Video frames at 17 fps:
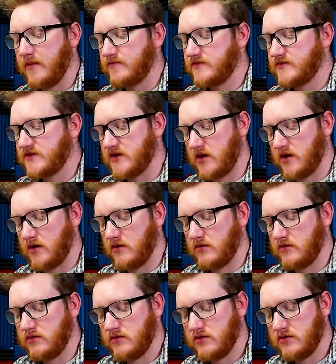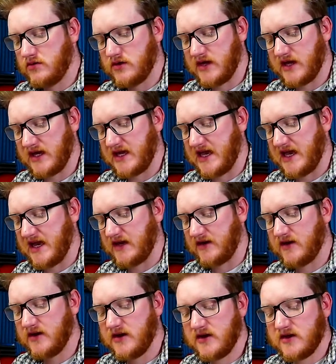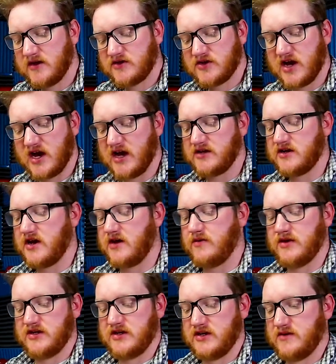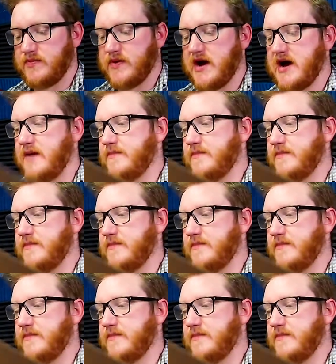So again, not wanting to pop